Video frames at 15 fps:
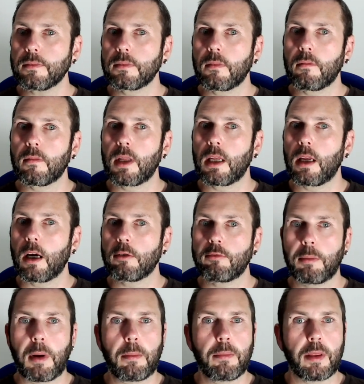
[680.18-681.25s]
I can't
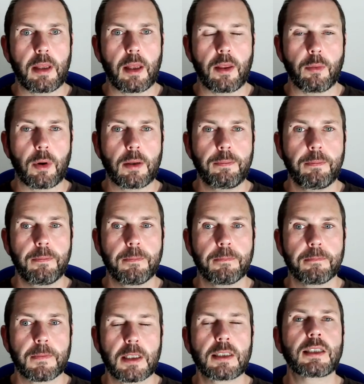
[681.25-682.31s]
remember the other one.
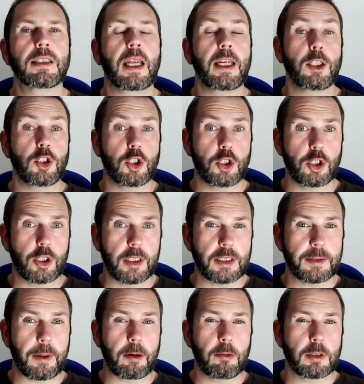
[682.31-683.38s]
Stitch
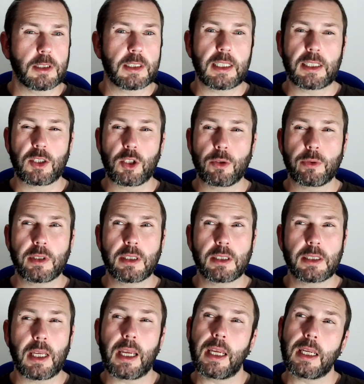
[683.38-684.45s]
Experiment
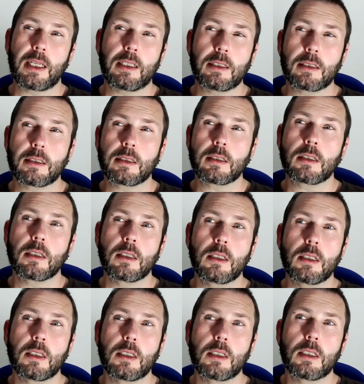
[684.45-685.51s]
626.
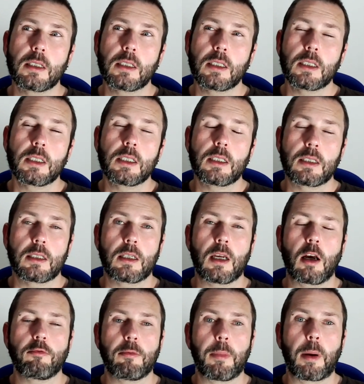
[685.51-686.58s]

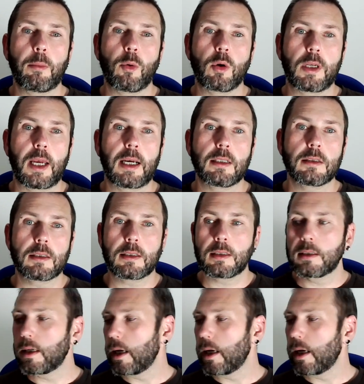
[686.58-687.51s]
Can't remember what else.